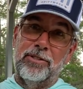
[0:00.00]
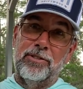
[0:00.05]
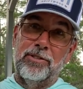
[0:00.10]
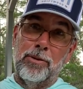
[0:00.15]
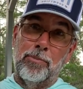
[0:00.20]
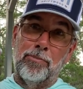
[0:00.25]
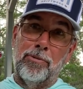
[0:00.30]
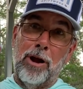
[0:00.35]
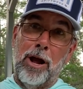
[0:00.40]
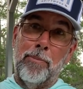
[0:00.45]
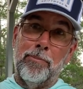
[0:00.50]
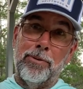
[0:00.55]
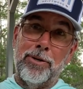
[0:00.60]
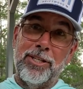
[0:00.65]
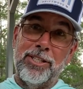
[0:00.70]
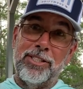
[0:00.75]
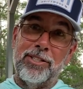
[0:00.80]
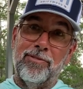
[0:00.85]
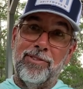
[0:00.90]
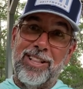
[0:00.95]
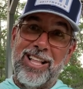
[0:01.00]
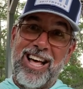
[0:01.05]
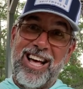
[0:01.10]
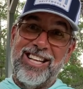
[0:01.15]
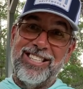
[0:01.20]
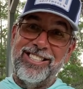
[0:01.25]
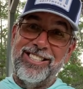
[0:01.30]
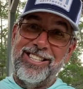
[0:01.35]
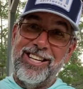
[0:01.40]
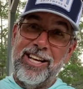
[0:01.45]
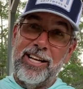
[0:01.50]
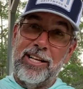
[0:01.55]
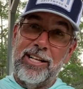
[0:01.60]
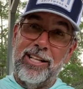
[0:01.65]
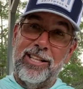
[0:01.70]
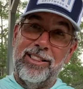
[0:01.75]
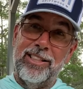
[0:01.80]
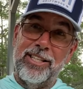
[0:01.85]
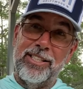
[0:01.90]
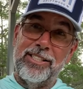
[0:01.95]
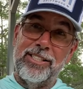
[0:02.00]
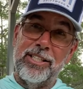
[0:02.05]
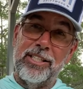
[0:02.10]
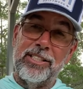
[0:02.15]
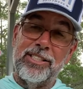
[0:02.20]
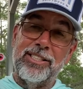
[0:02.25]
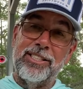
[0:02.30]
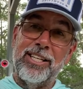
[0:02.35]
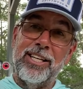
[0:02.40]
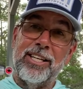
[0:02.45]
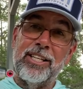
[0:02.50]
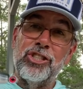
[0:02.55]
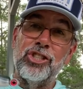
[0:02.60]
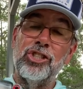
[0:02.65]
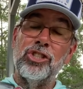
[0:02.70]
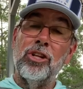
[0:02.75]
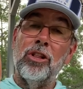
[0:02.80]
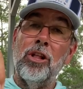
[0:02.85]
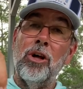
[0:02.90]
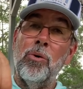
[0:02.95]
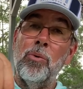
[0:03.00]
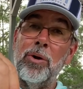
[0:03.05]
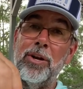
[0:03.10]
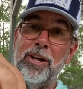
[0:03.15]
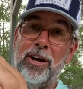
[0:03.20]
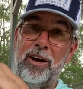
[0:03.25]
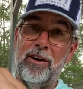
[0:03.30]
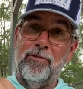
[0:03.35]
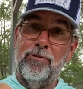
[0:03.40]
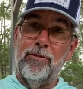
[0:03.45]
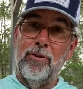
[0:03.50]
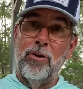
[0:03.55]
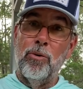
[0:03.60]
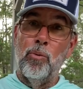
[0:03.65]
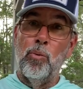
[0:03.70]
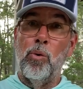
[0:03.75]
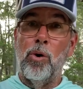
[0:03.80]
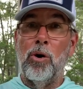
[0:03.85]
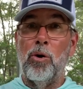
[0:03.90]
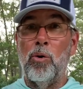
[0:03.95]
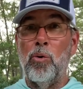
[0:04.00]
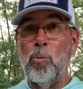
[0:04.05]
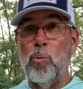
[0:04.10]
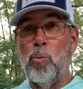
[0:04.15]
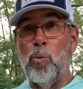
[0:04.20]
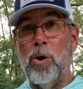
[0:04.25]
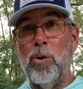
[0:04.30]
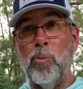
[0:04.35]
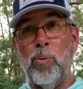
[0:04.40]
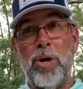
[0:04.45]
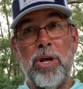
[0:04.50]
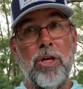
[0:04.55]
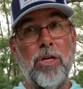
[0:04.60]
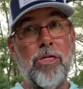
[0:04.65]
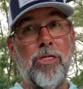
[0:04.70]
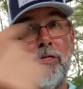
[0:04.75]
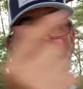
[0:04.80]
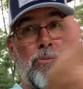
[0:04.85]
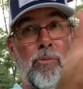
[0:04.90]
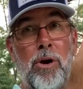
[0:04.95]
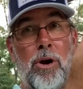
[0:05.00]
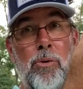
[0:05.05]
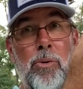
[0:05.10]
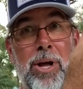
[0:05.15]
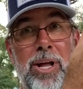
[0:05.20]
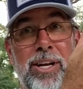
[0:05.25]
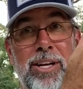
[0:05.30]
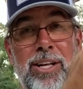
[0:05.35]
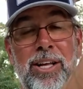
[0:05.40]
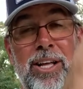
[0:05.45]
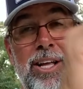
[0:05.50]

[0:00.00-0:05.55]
the properties of ElaZtech lets this sink slow enough where when we throw it